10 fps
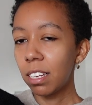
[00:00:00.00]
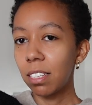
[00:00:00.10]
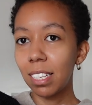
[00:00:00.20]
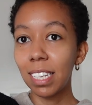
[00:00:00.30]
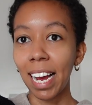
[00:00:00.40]

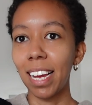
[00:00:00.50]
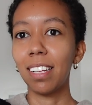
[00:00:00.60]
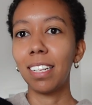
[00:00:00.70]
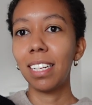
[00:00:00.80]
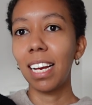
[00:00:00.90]

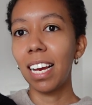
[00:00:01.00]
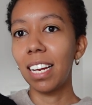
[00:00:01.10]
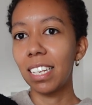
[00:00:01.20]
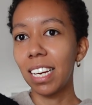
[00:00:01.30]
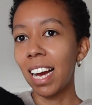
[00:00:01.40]
style
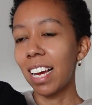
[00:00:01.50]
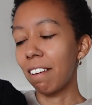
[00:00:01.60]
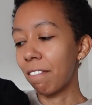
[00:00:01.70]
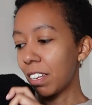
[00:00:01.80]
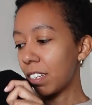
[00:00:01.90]
and yeah
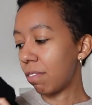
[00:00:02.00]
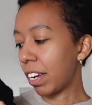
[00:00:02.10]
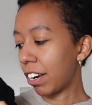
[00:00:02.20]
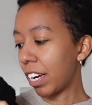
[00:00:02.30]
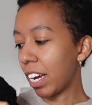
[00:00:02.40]
it feels
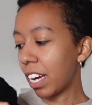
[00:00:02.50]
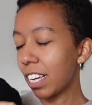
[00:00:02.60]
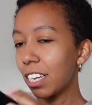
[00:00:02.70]
very